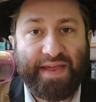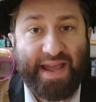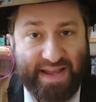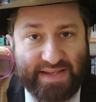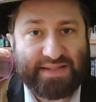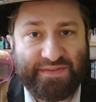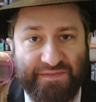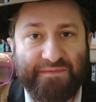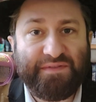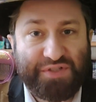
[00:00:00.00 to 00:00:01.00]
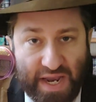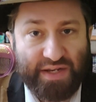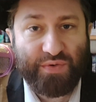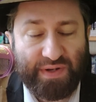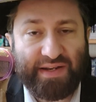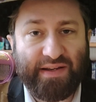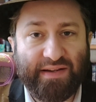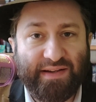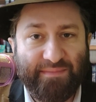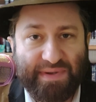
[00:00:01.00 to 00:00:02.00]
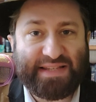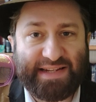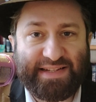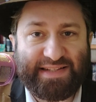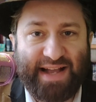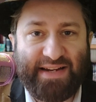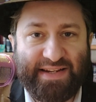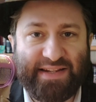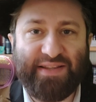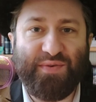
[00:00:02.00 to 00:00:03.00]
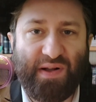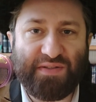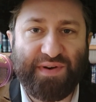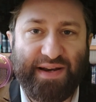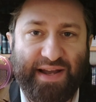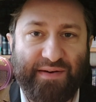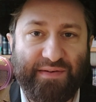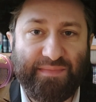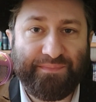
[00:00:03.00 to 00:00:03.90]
There is a genuine misunderstanding in the world right now.